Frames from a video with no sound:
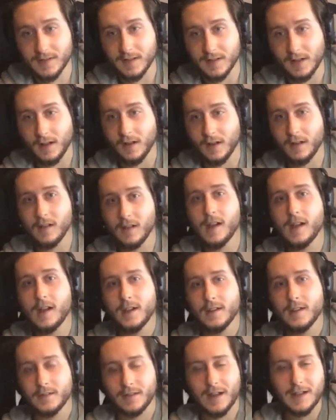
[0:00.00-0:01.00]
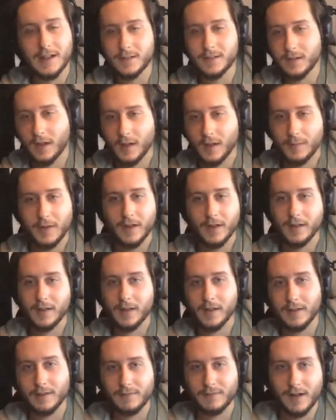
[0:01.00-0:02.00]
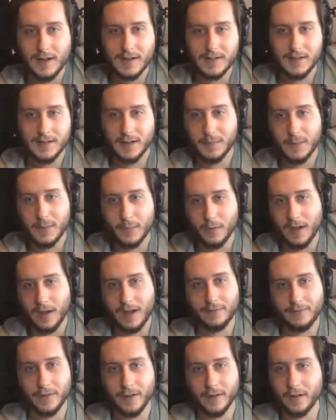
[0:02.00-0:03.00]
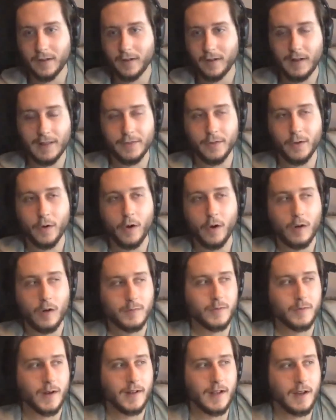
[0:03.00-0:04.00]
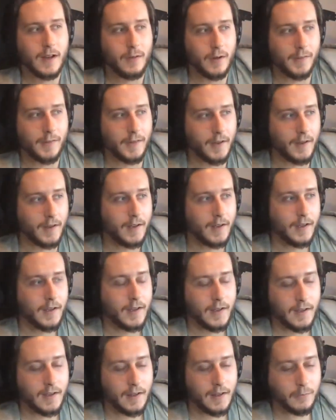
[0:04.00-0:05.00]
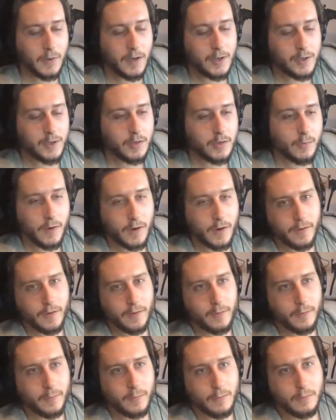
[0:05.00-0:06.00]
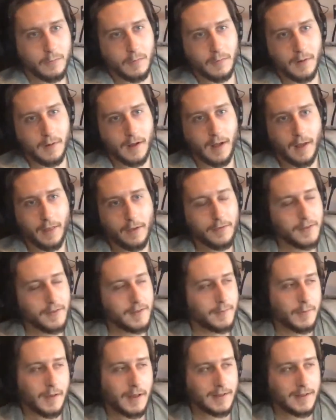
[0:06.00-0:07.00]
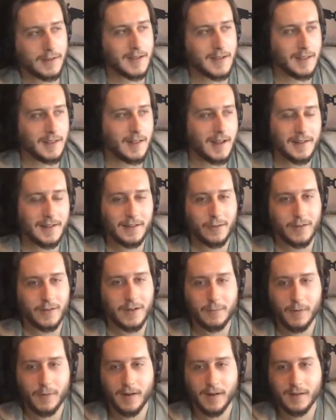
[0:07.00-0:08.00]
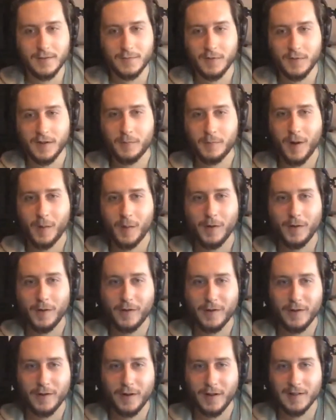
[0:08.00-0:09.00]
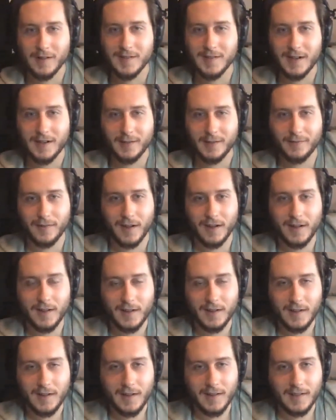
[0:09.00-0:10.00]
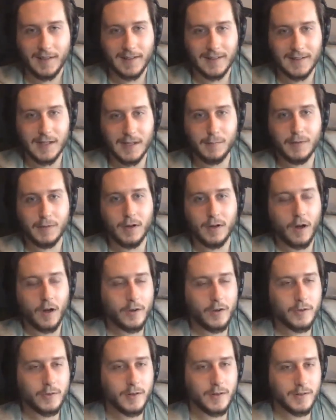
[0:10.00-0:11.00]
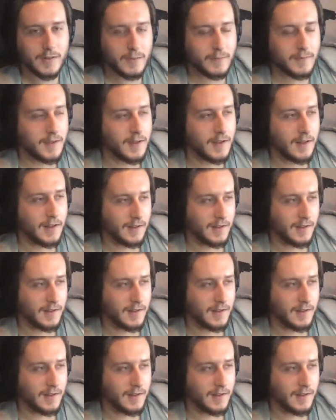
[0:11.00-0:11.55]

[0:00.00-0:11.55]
signal. So that's gonna be a device like people have on their homes right now, and in region where I don't think we're like satellite internet right now is really popular outside of like deep in the country or something.